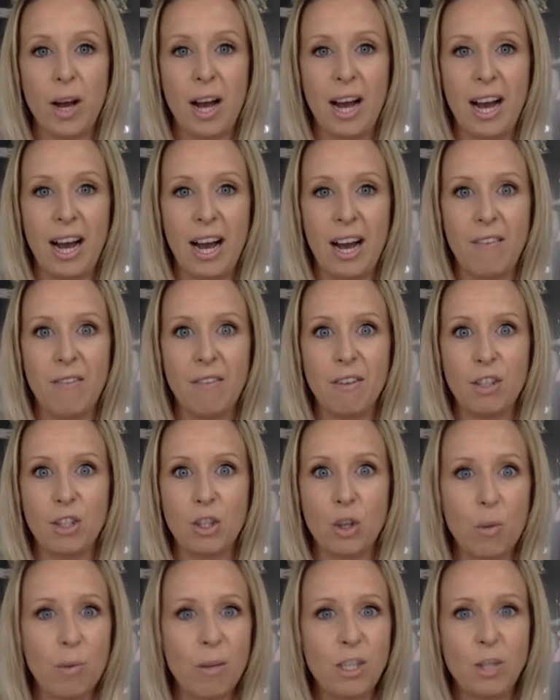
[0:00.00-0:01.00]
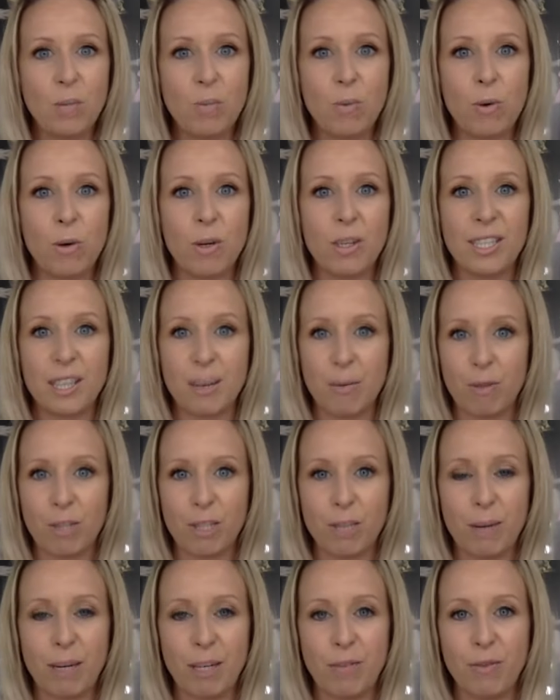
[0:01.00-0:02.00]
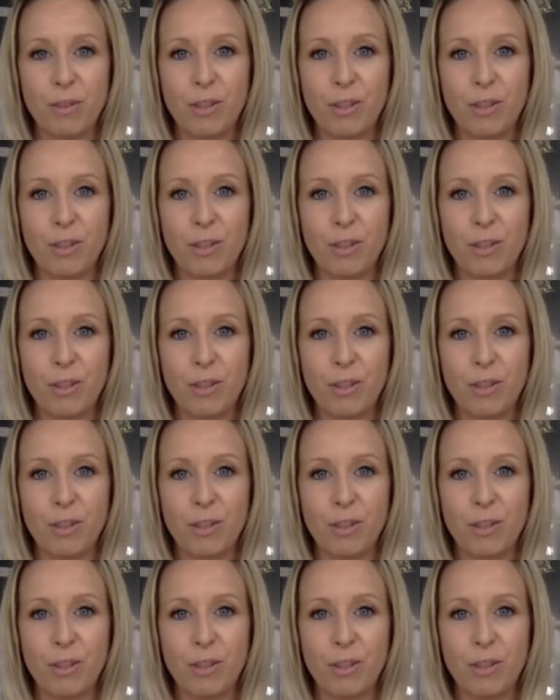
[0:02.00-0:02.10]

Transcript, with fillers: have so much more self-respect